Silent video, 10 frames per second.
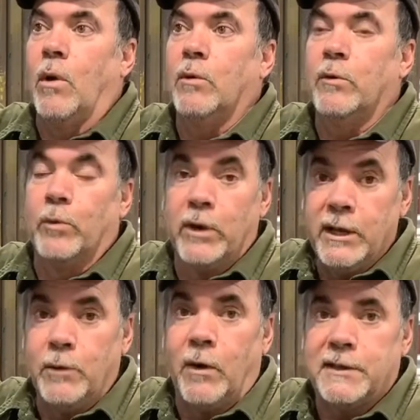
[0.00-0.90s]
we
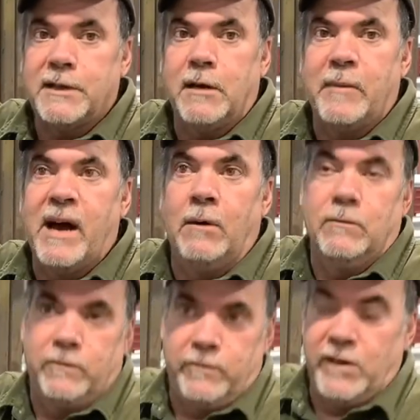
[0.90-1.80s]
really want to come out
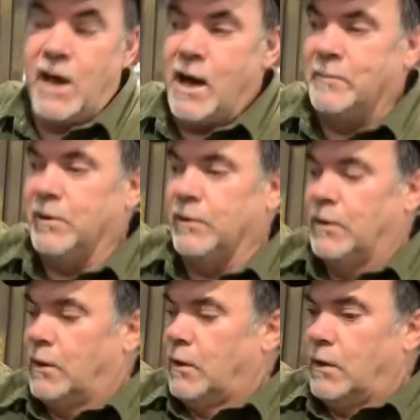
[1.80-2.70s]
phenomenal.
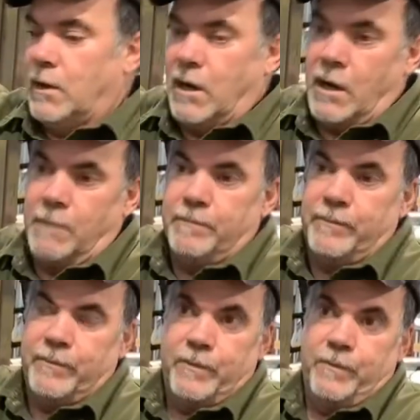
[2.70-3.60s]

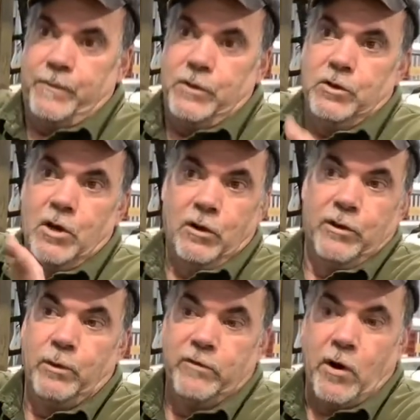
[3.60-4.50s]
You know
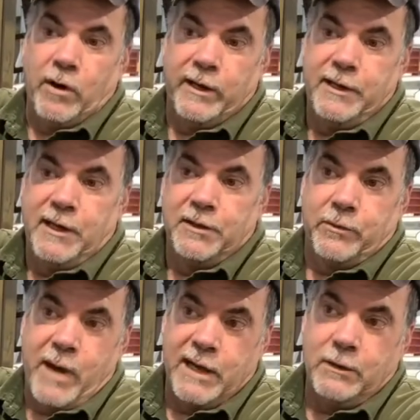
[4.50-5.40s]
that we've already done the
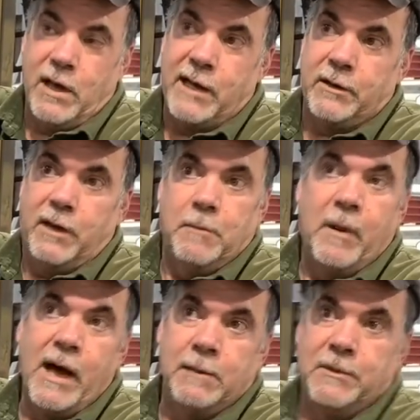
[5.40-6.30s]
rhino liner on the
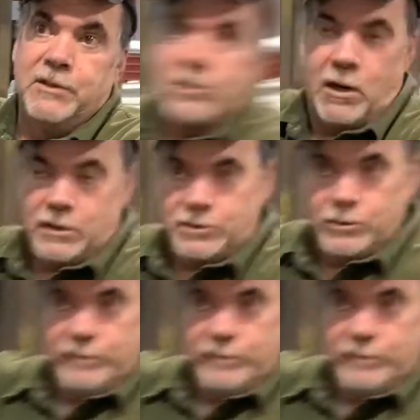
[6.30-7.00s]
bottom of this car, so we've